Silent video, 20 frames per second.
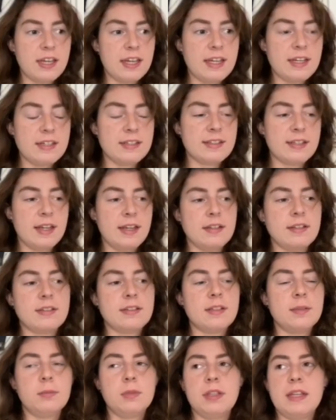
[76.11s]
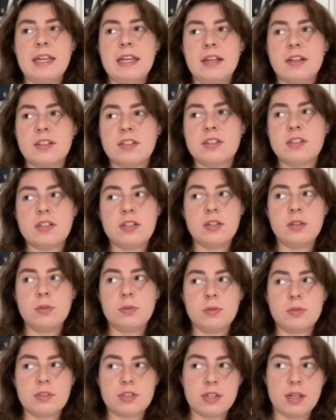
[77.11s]
he sent some links
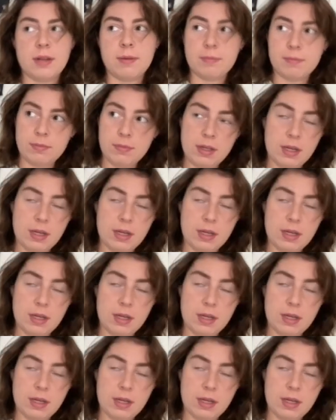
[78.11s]
to some